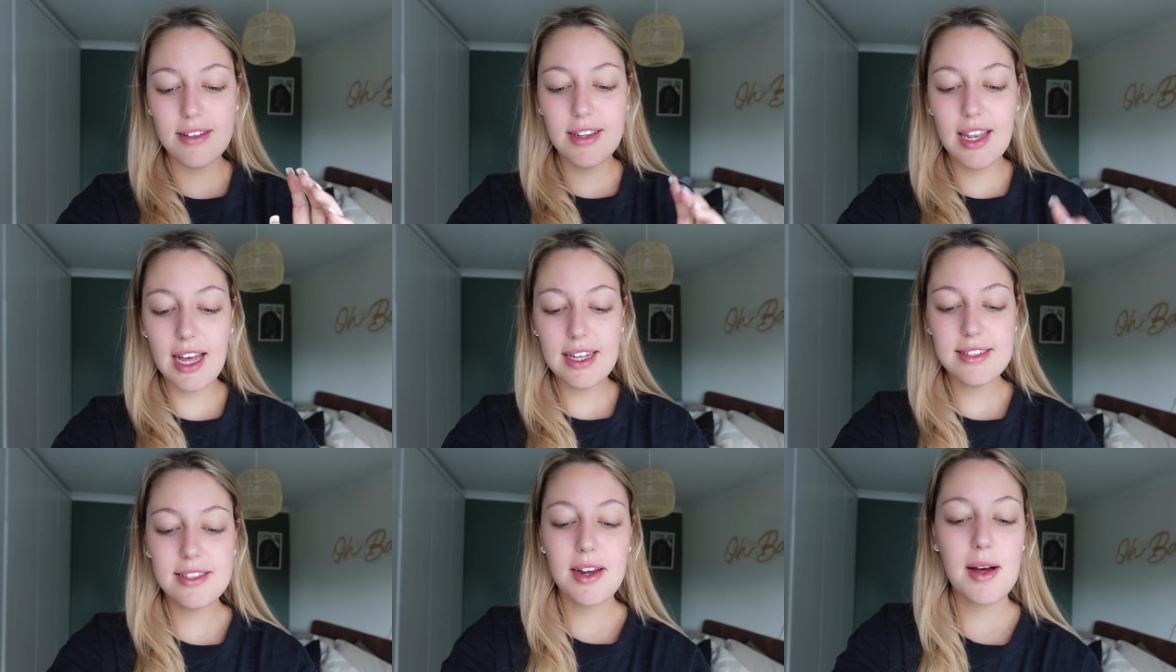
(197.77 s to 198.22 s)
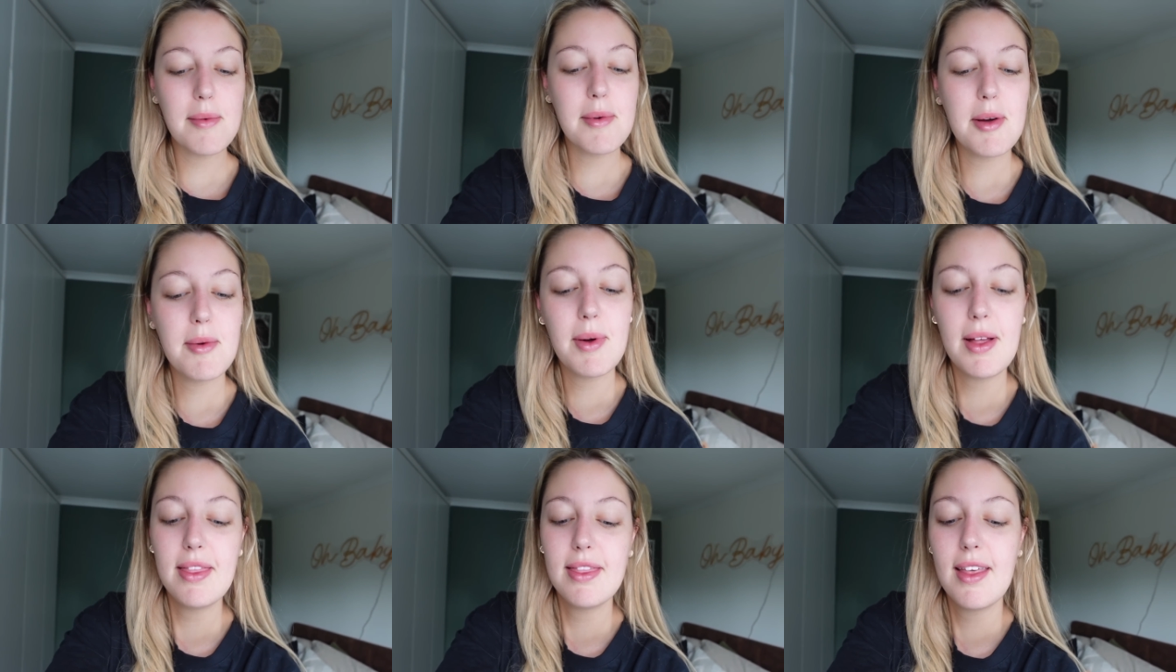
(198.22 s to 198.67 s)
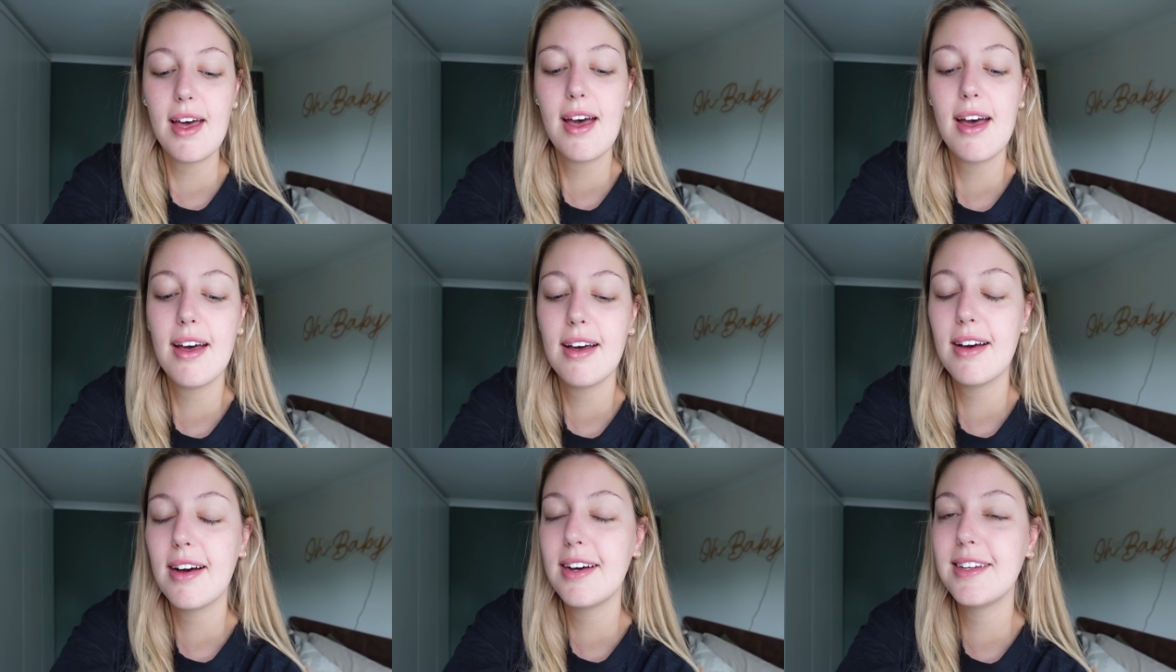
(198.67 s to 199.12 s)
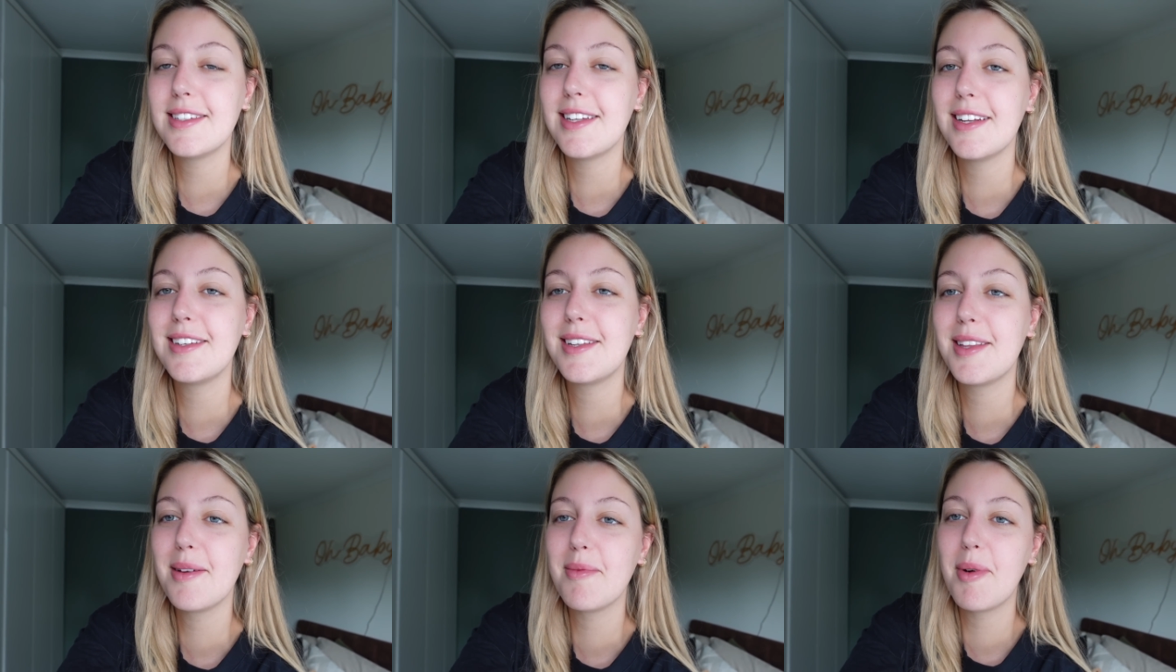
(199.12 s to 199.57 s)
Last time I went there, I
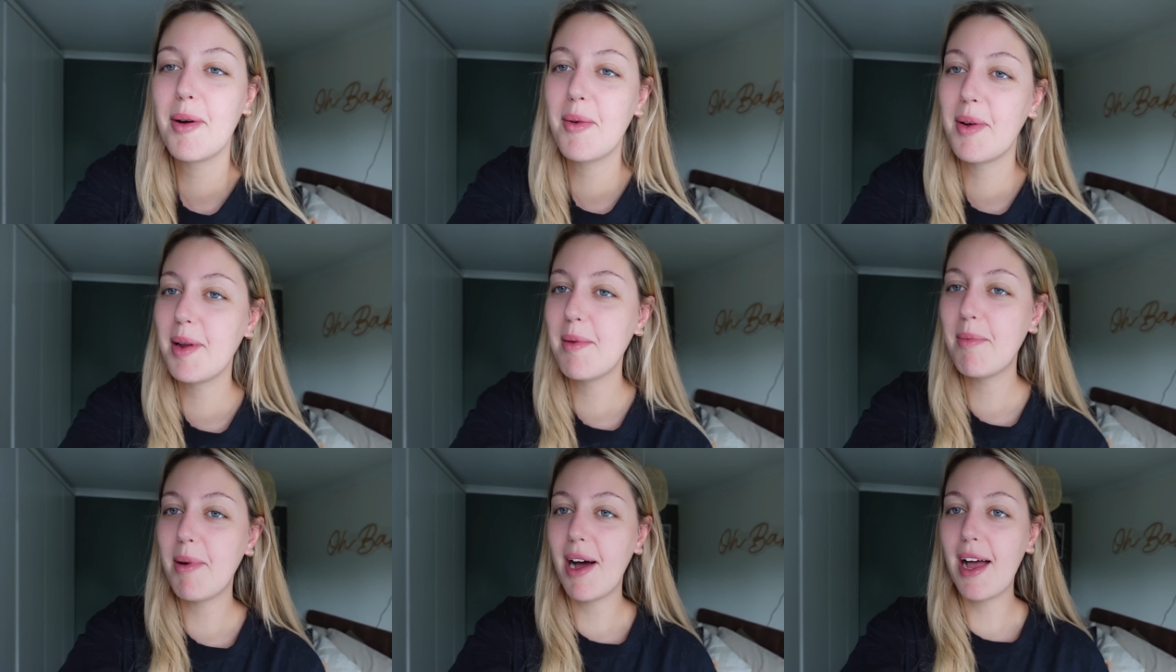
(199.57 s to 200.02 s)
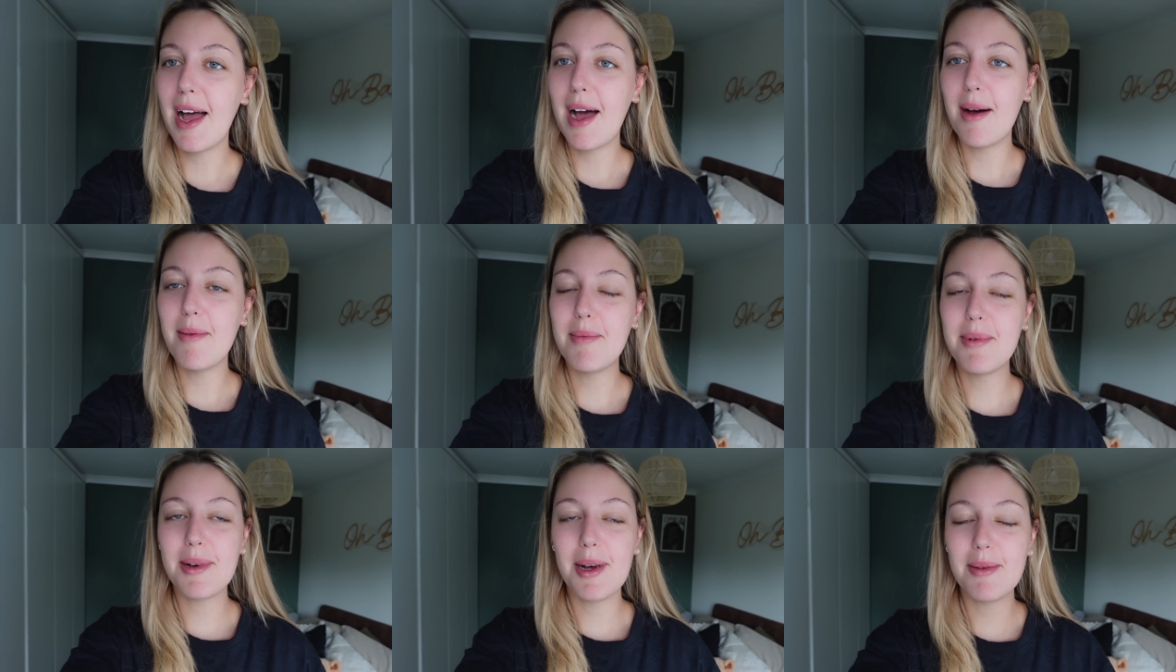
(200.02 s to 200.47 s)
said to them I wanted Biab.